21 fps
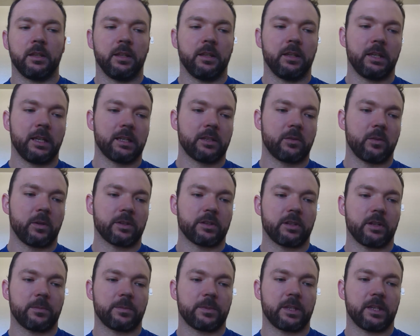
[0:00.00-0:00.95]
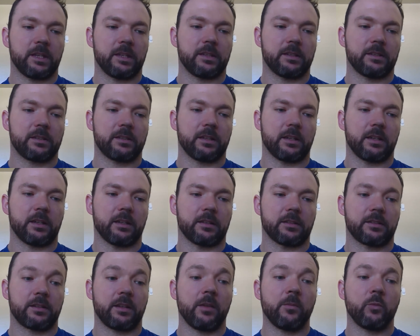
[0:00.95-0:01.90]
The next question up says,
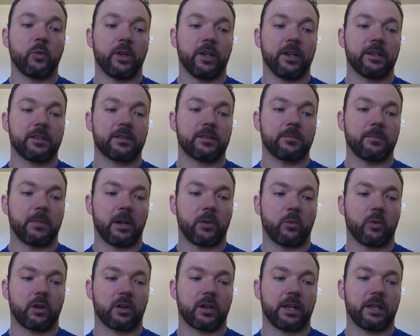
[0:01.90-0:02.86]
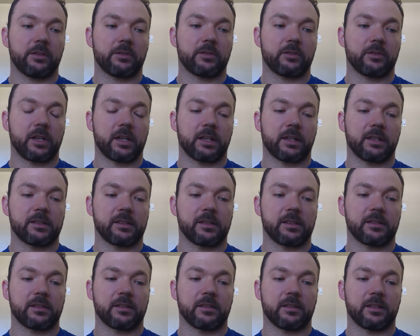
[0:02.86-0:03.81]
some weeks my workouts are not
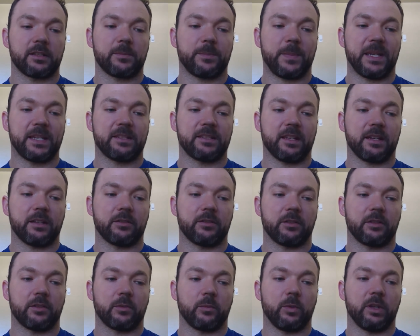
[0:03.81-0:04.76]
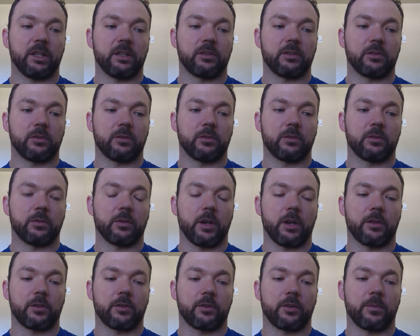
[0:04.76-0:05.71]
consistently spaced out during the week due to
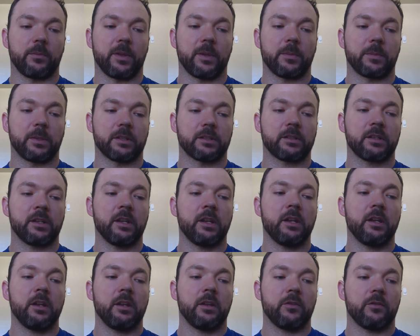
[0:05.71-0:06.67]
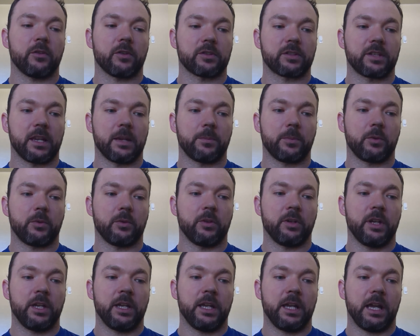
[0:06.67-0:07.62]
other commitments. For
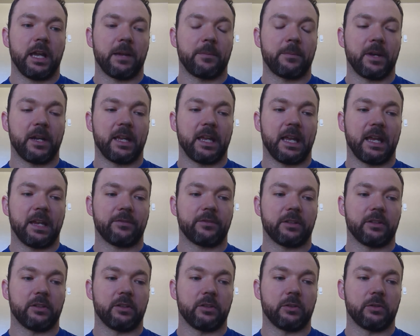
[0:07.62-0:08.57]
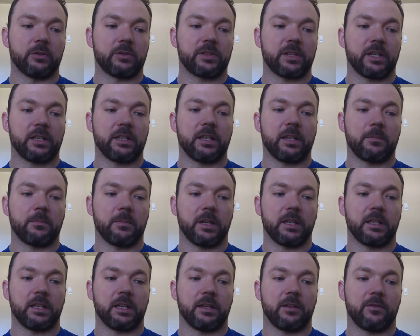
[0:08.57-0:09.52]
example, I might have to do Sunday,
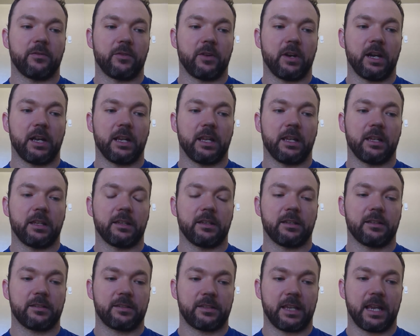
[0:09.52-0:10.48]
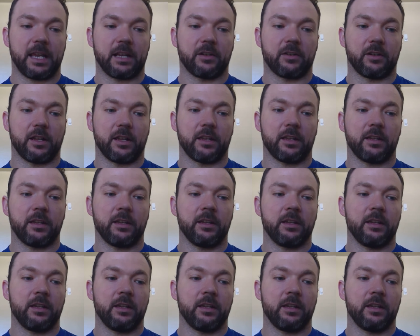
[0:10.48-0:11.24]
Monday, Friday, Saturday.